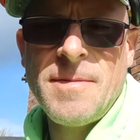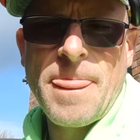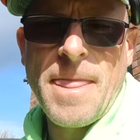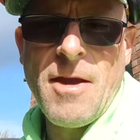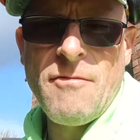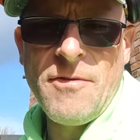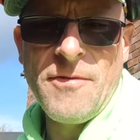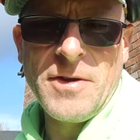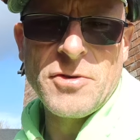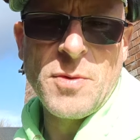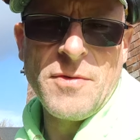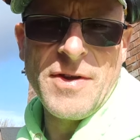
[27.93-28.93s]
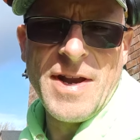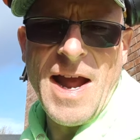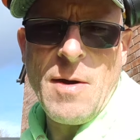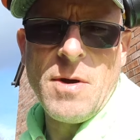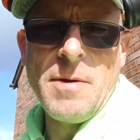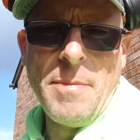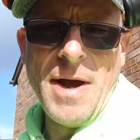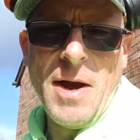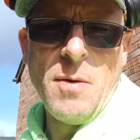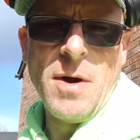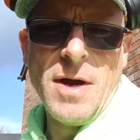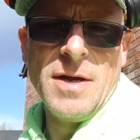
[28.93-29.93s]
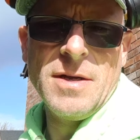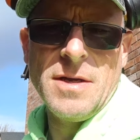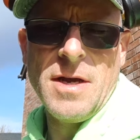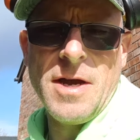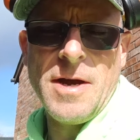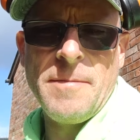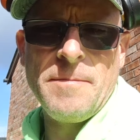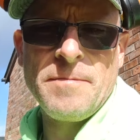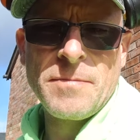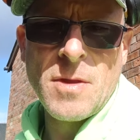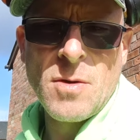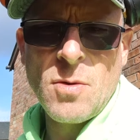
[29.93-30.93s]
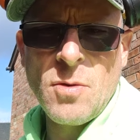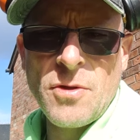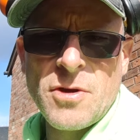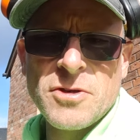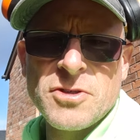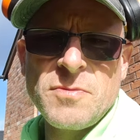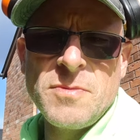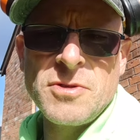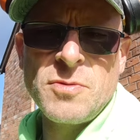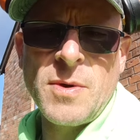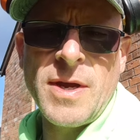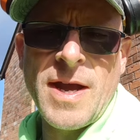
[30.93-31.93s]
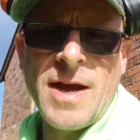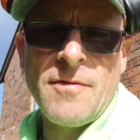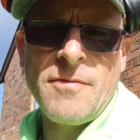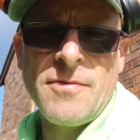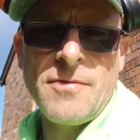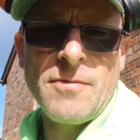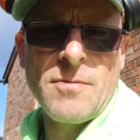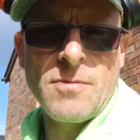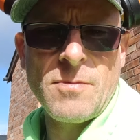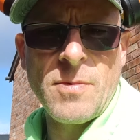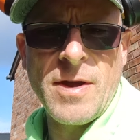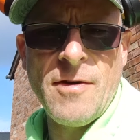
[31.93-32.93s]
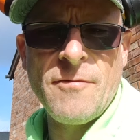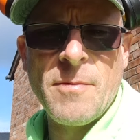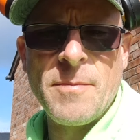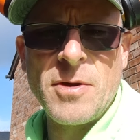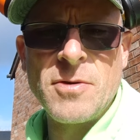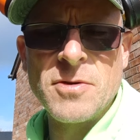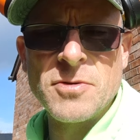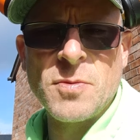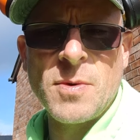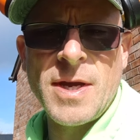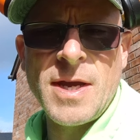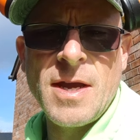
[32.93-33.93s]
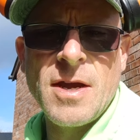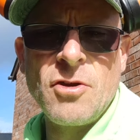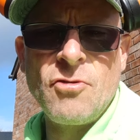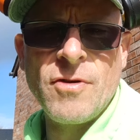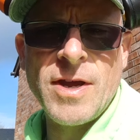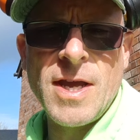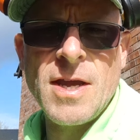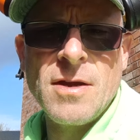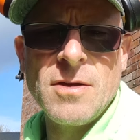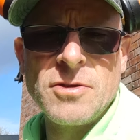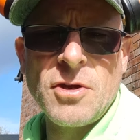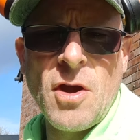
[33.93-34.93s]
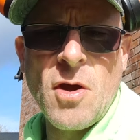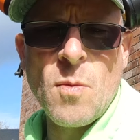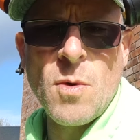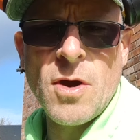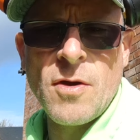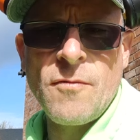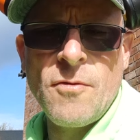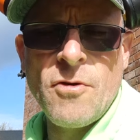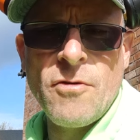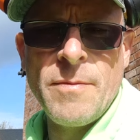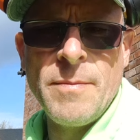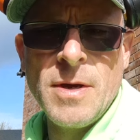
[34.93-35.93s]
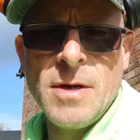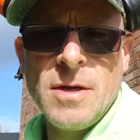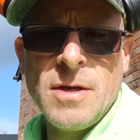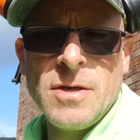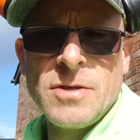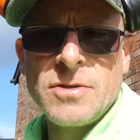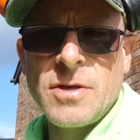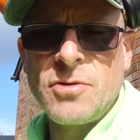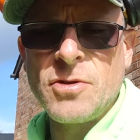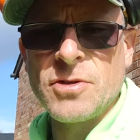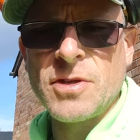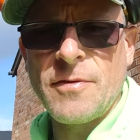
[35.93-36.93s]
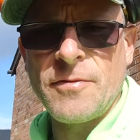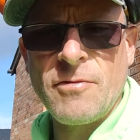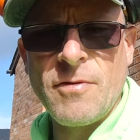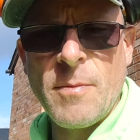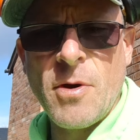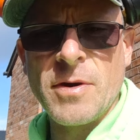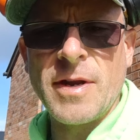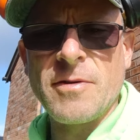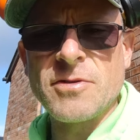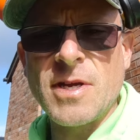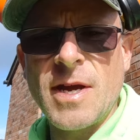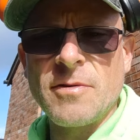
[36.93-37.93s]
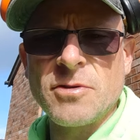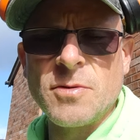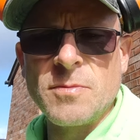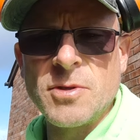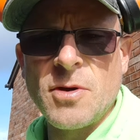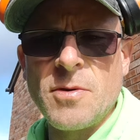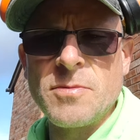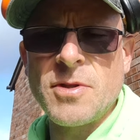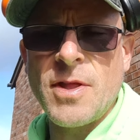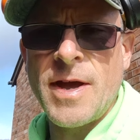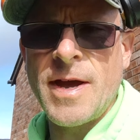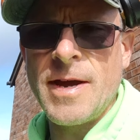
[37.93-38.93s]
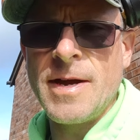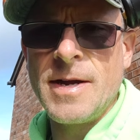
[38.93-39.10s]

everything's within our power. All the customers we have one because we agree to go and work for them. So just have to remind ourselves sometimes that